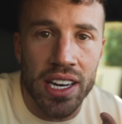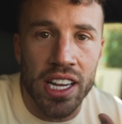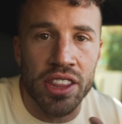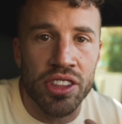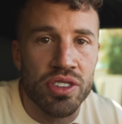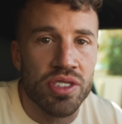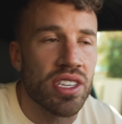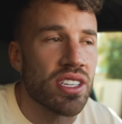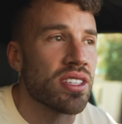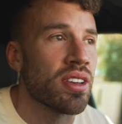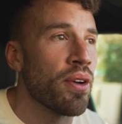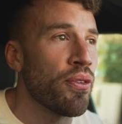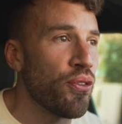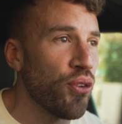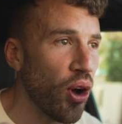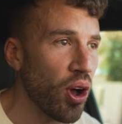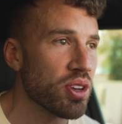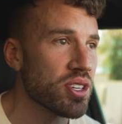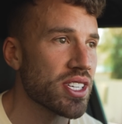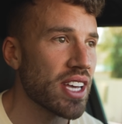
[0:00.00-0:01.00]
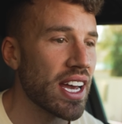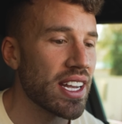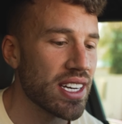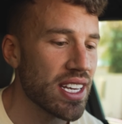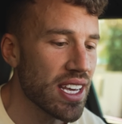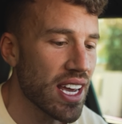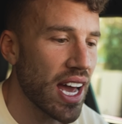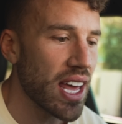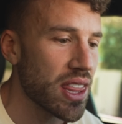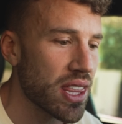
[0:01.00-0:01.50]
And there's this false
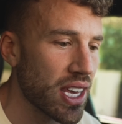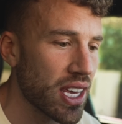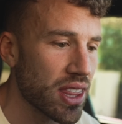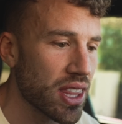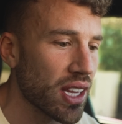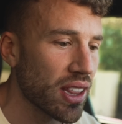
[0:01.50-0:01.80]
idea, I think,